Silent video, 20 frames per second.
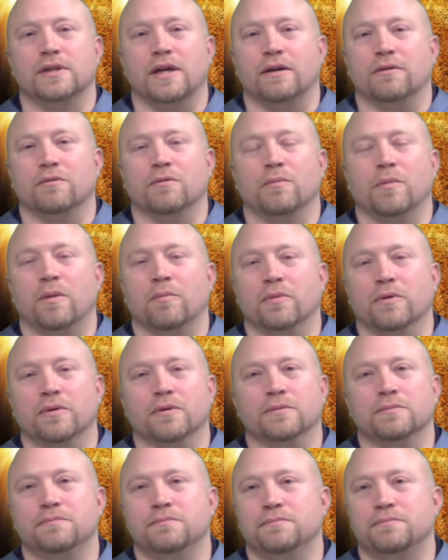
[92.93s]
I don't
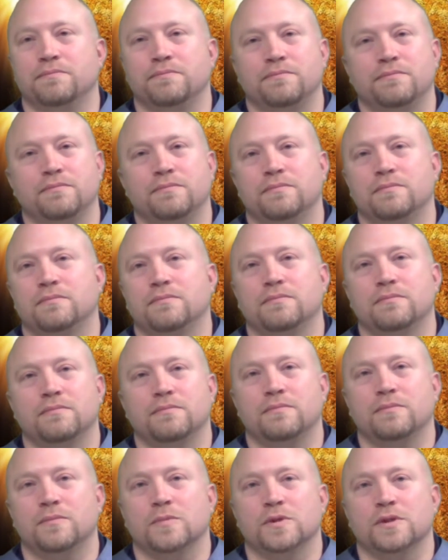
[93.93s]
remember
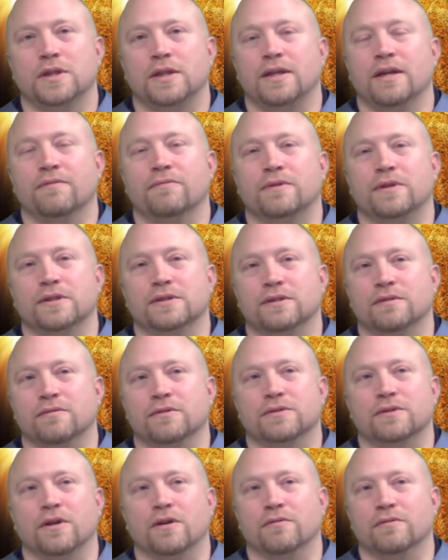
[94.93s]
the significance of the
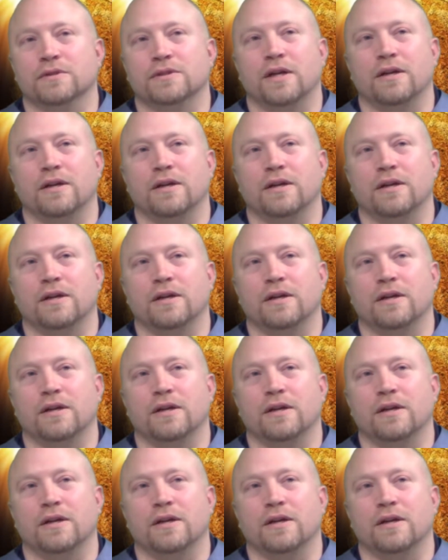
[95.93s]
service.